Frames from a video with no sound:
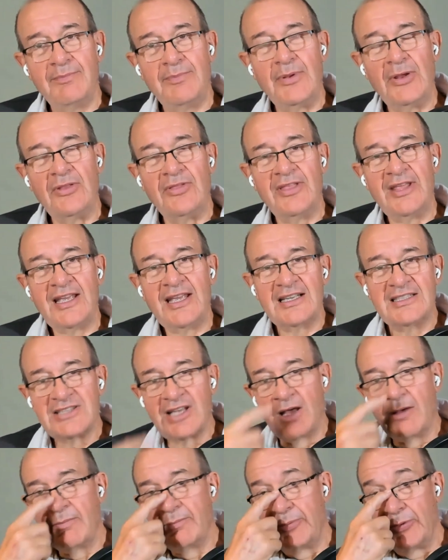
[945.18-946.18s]
but the
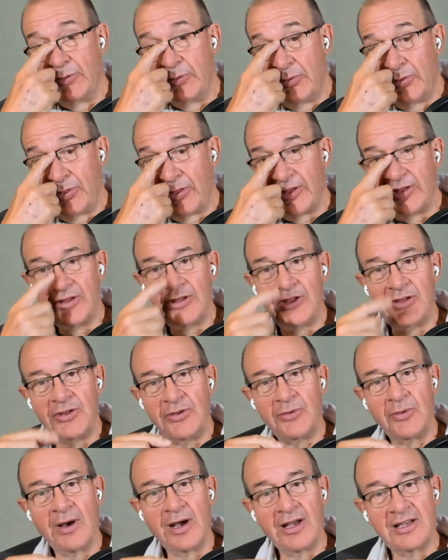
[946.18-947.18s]
example that
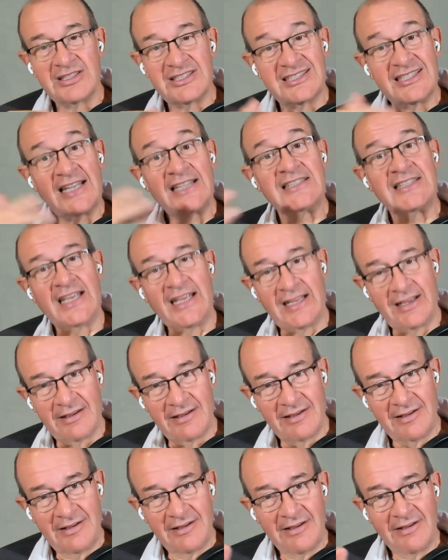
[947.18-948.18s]
you are setting,
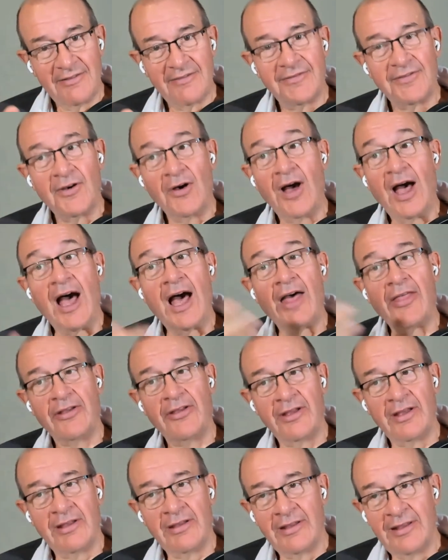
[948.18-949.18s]
yes, for
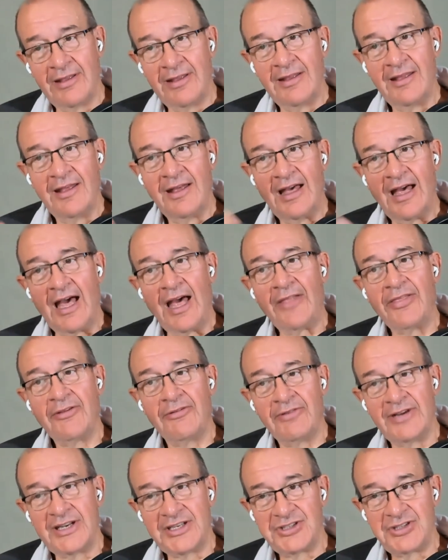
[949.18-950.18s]
other
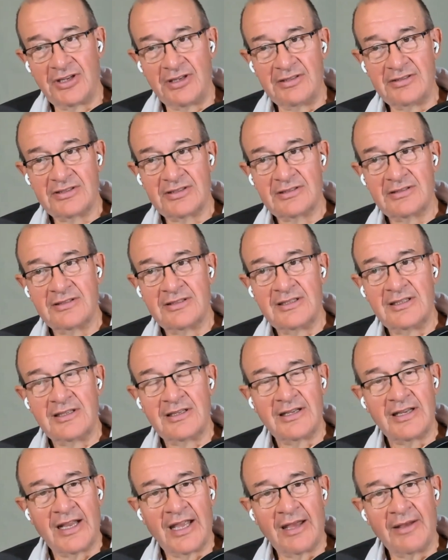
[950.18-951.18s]
other issues,
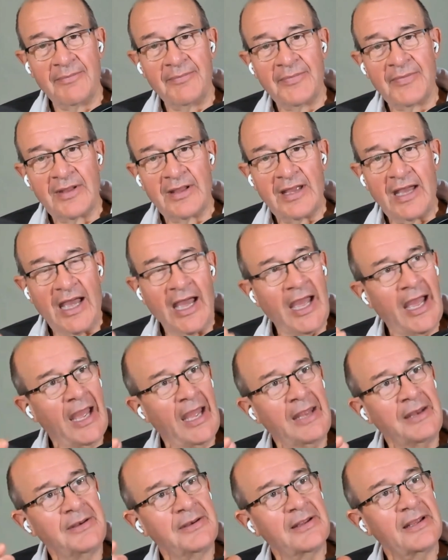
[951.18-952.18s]
yeah.
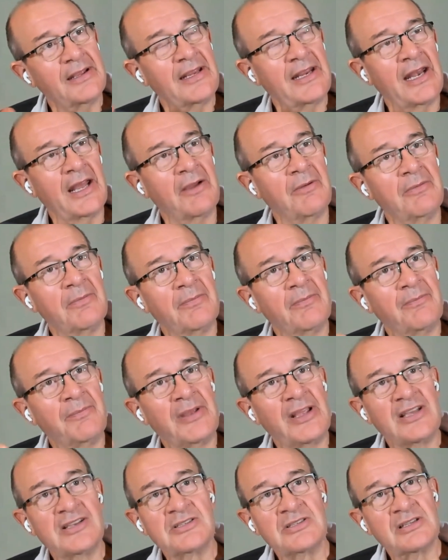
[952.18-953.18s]
And you know,
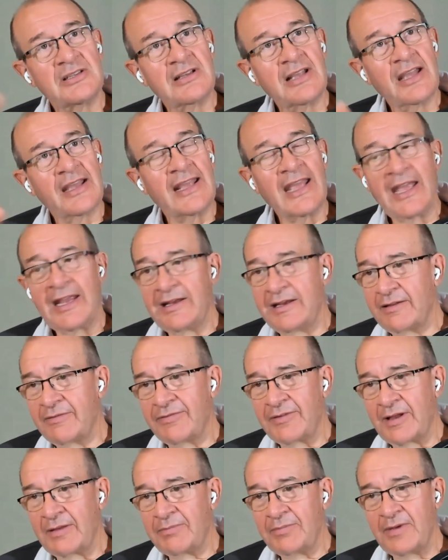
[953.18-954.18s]
because again,
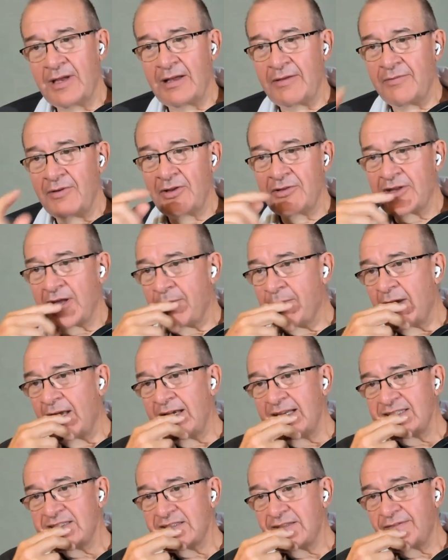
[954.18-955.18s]
if I've, I've looked down my
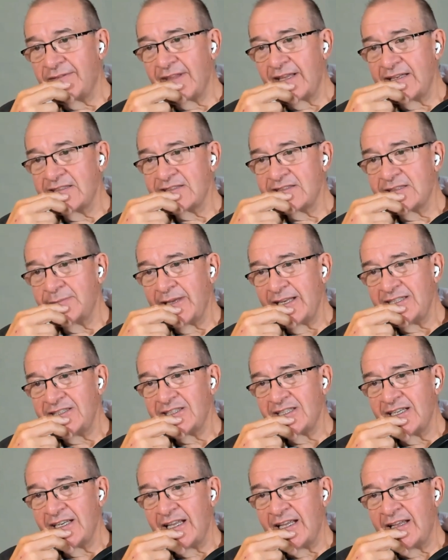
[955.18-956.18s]
list of things to
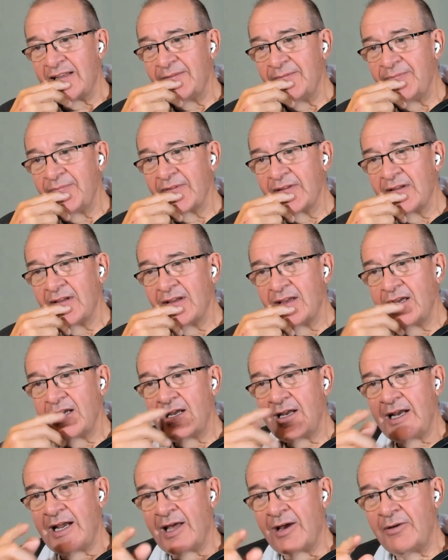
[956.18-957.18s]
mention here,
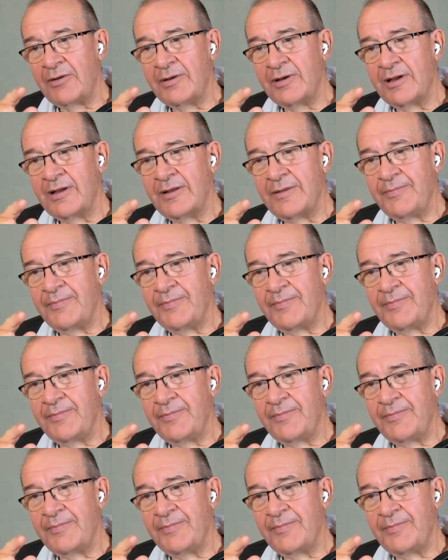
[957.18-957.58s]
you know,